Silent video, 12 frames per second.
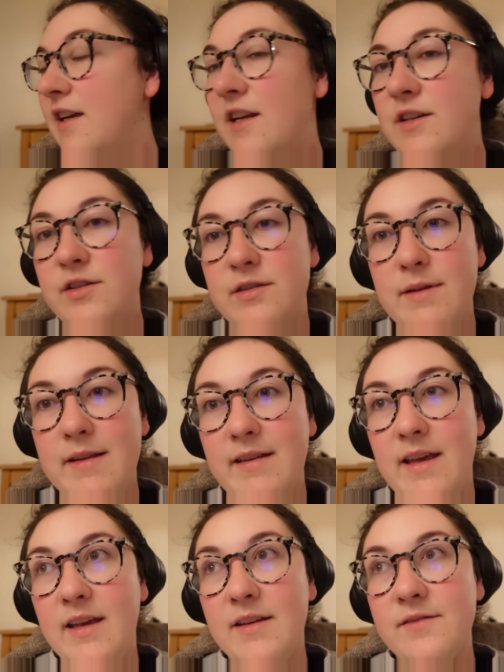do some
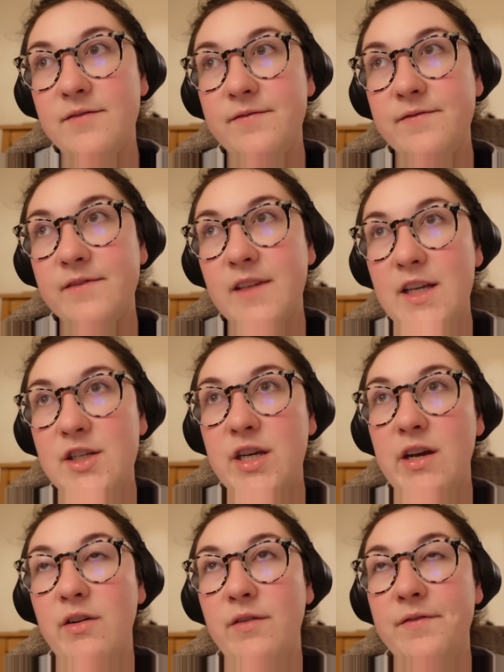knitting and
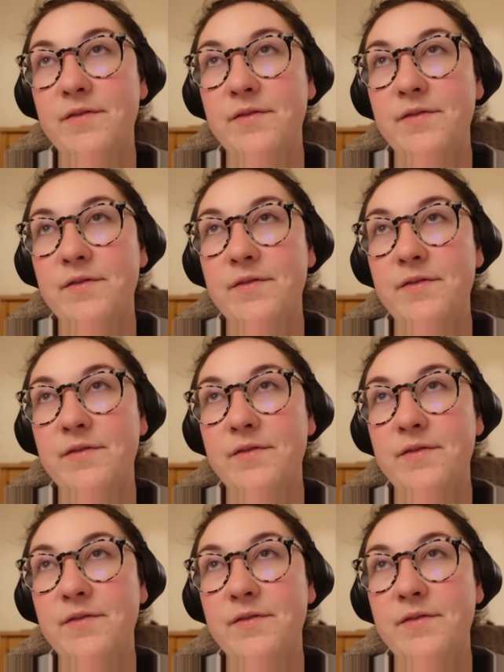chill.